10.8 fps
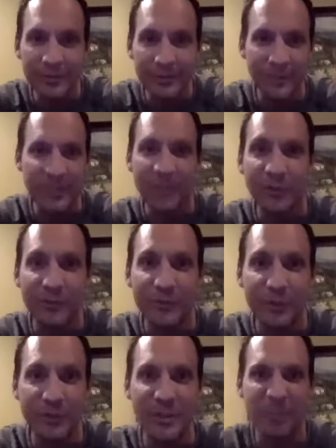the temple of
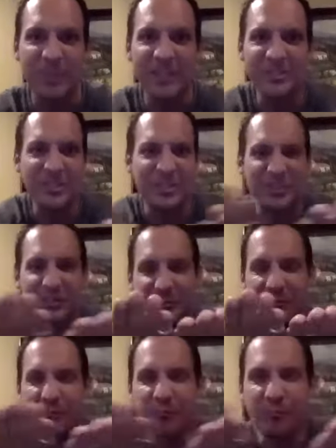doom or something it's like
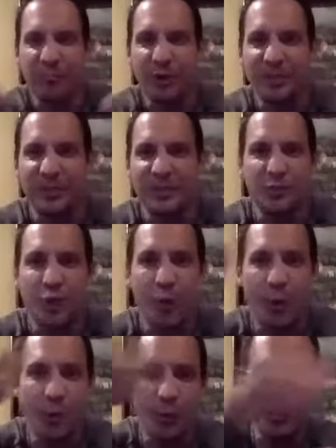this book that's
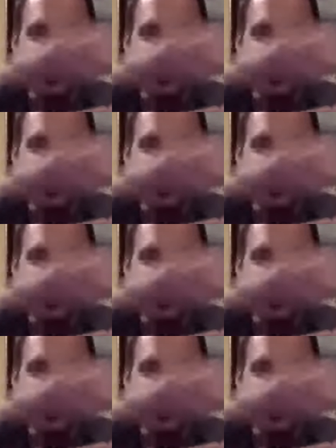gold and